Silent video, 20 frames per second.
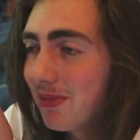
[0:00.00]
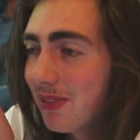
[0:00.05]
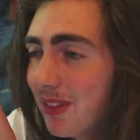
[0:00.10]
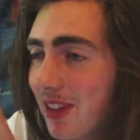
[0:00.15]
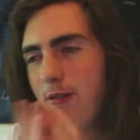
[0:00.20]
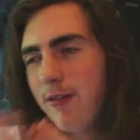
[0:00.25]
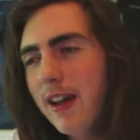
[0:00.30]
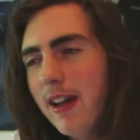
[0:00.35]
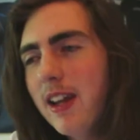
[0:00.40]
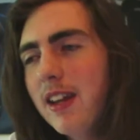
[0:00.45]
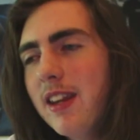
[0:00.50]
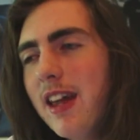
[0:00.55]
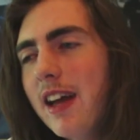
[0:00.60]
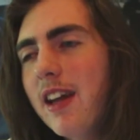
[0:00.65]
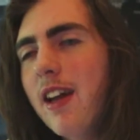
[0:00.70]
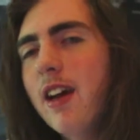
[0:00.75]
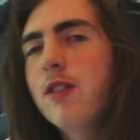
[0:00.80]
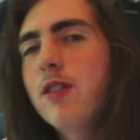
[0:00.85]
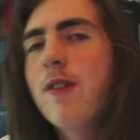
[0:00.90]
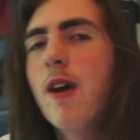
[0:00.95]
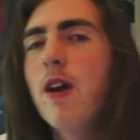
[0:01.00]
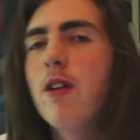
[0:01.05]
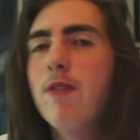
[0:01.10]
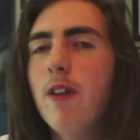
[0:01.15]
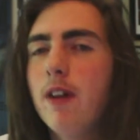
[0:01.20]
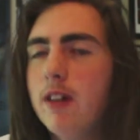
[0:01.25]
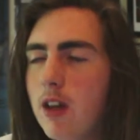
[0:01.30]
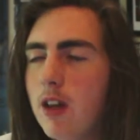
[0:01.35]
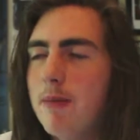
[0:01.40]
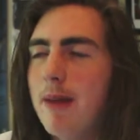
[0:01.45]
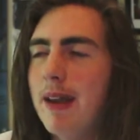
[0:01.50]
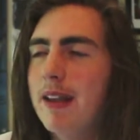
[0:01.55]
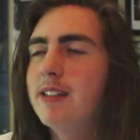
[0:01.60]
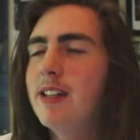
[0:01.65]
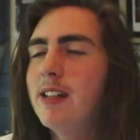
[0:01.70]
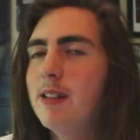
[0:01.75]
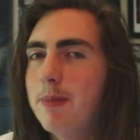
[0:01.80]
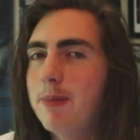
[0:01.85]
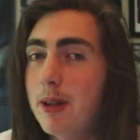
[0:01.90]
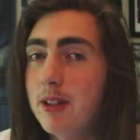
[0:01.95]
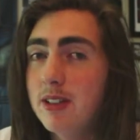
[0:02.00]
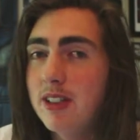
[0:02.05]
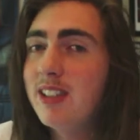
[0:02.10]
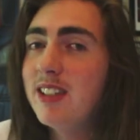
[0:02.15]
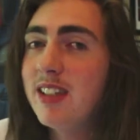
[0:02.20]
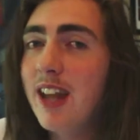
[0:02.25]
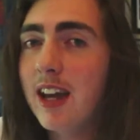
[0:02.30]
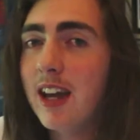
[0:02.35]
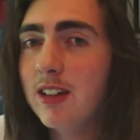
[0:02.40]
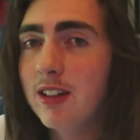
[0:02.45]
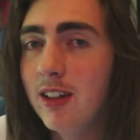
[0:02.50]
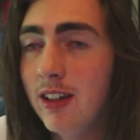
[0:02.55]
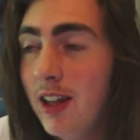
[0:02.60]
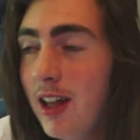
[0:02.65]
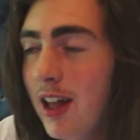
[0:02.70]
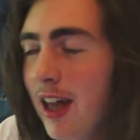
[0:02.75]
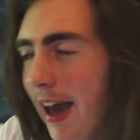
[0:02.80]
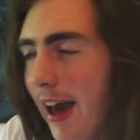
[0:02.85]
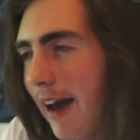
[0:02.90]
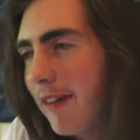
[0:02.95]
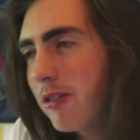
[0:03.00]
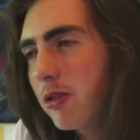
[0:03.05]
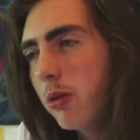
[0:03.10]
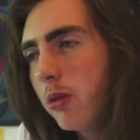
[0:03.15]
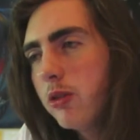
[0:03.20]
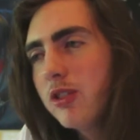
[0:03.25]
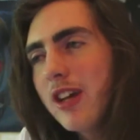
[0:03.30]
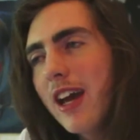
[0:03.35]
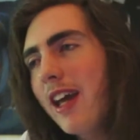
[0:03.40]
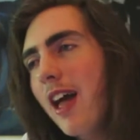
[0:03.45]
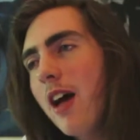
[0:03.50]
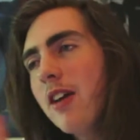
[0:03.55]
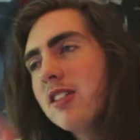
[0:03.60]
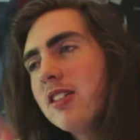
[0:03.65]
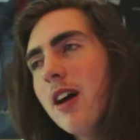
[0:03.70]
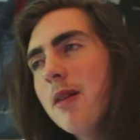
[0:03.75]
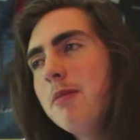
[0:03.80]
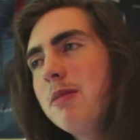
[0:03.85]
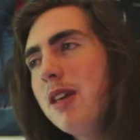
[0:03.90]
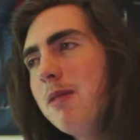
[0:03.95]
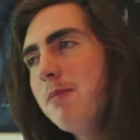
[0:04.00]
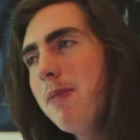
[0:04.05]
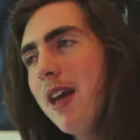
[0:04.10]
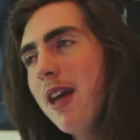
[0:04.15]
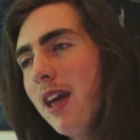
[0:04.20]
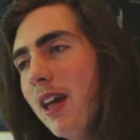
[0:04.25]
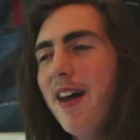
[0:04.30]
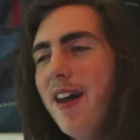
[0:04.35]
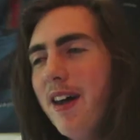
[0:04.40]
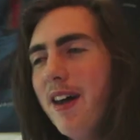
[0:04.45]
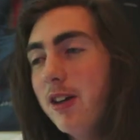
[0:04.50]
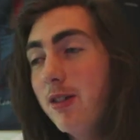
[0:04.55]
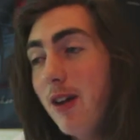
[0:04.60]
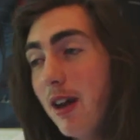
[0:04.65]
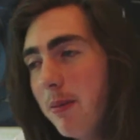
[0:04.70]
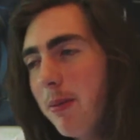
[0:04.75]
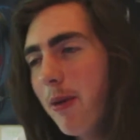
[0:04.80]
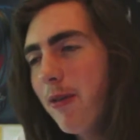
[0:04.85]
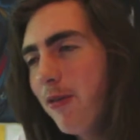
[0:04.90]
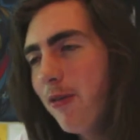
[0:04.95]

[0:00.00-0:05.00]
The fact that that guy's verified there makes sense because he's an actor. After all, check out his IMDb. Credible